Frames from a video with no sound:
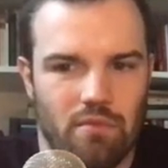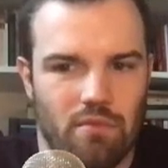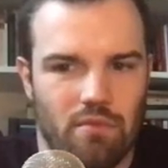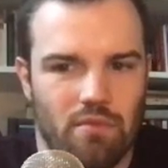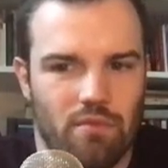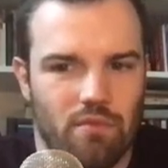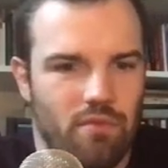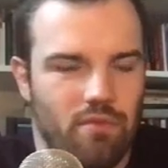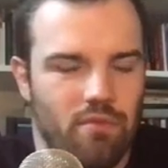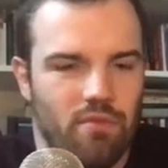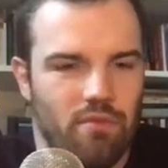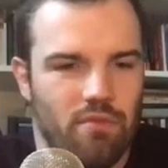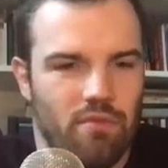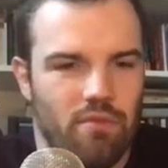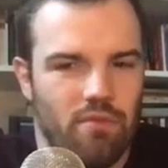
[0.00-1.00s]

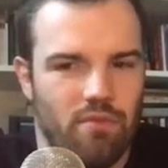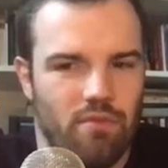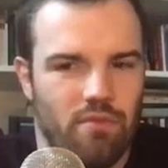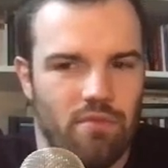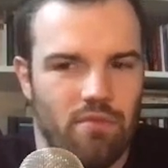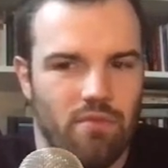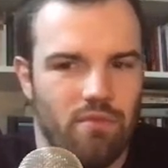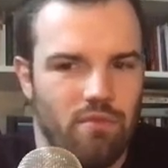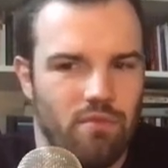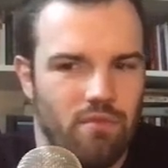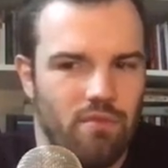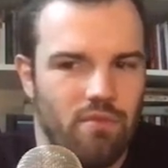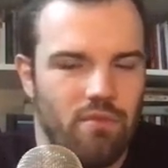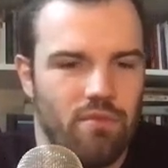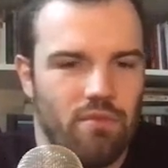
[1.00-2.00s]

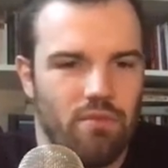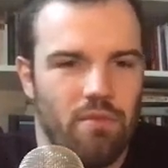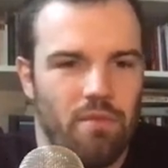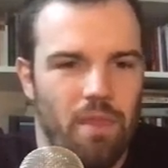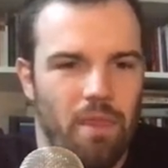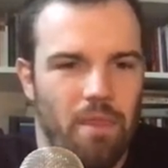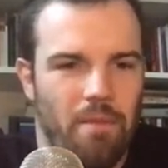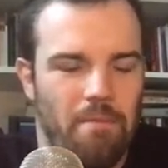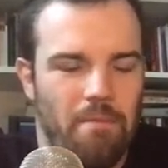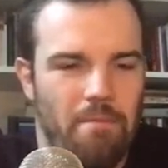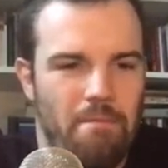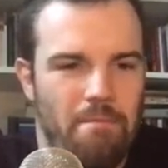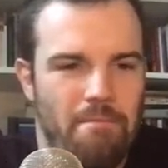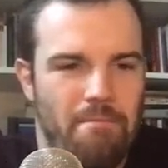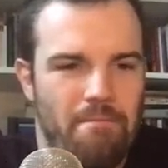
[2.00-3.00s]

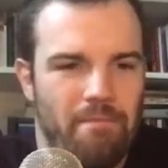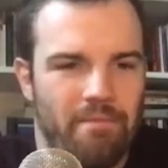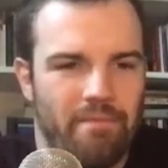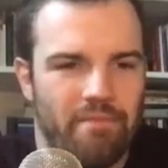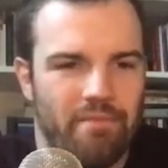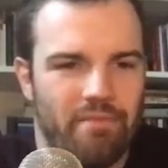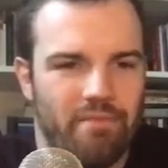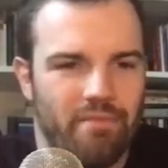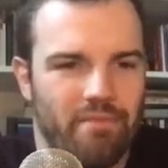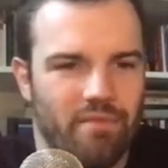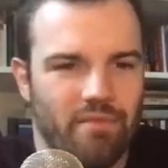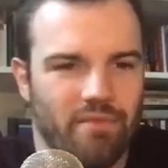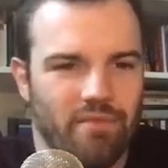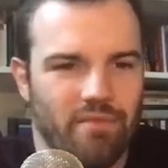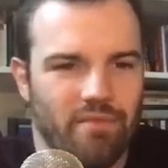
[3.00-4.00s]

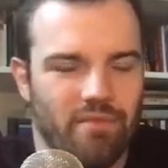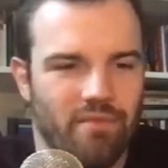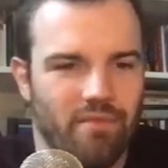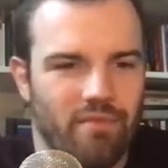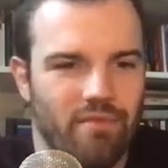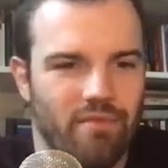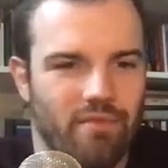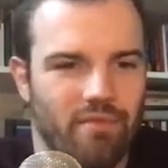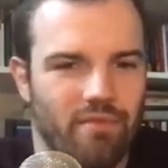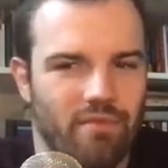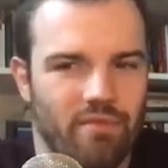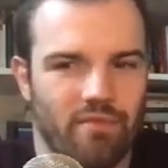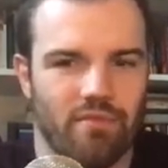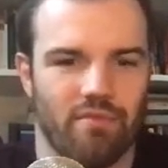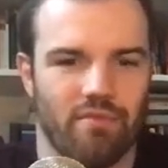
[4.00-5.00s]

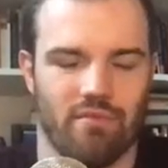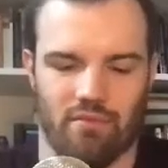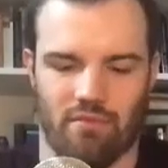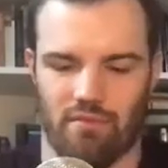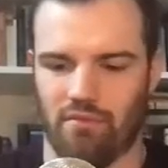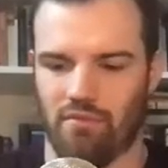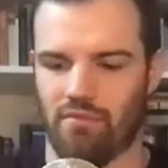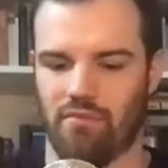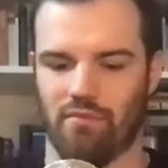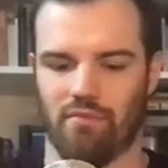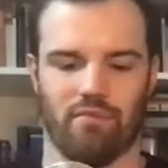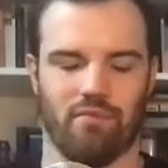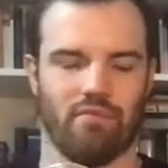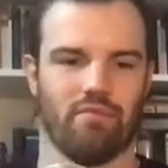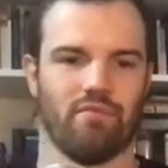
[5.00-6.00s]

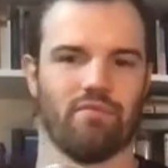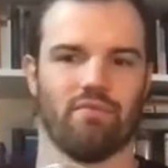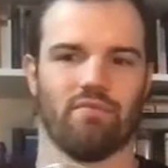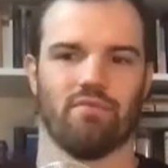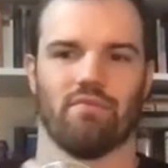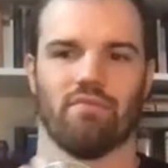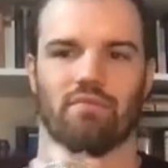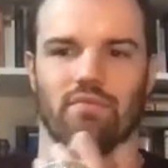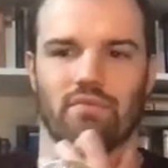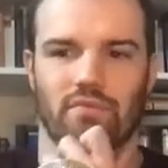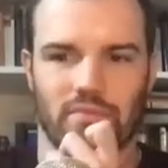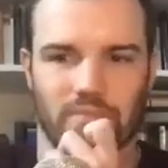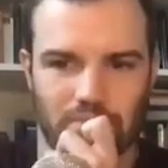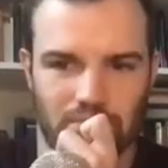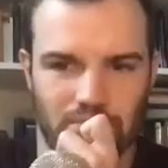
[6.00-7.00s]

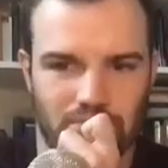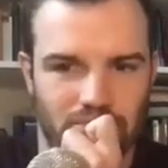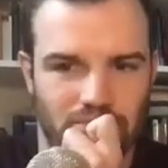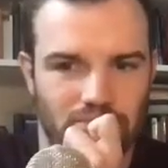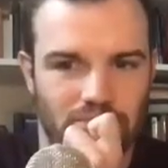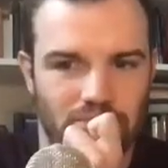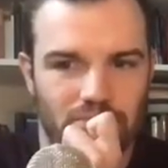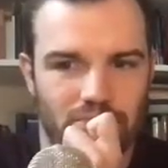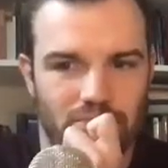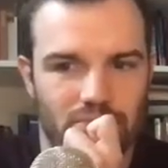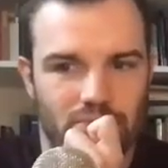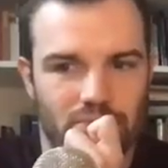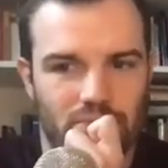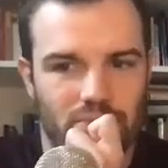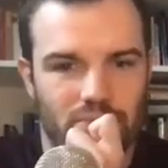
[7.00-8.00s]
(not speaking)